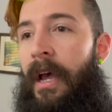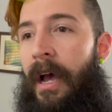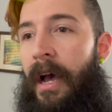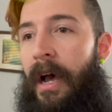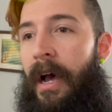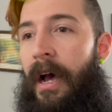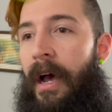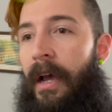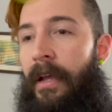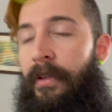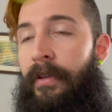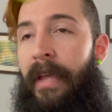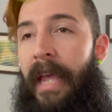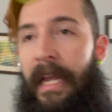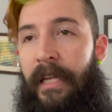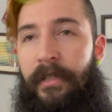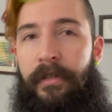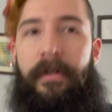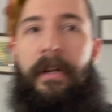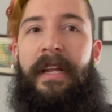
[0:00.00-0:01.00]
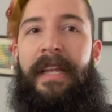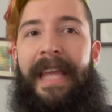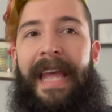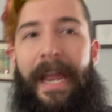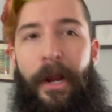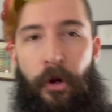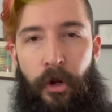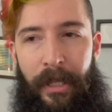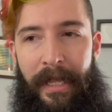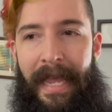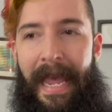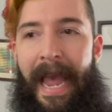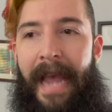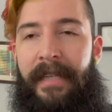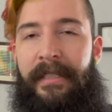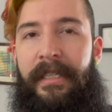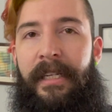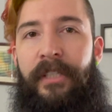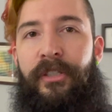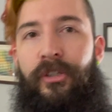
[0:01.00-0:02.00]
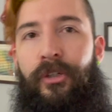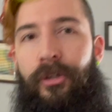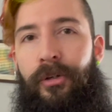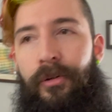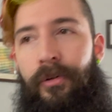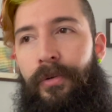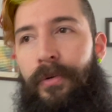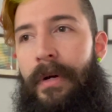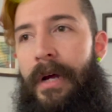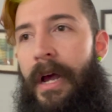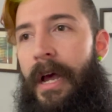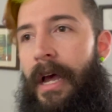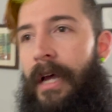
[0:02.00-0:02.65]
uh, you guys are gonna get early access to.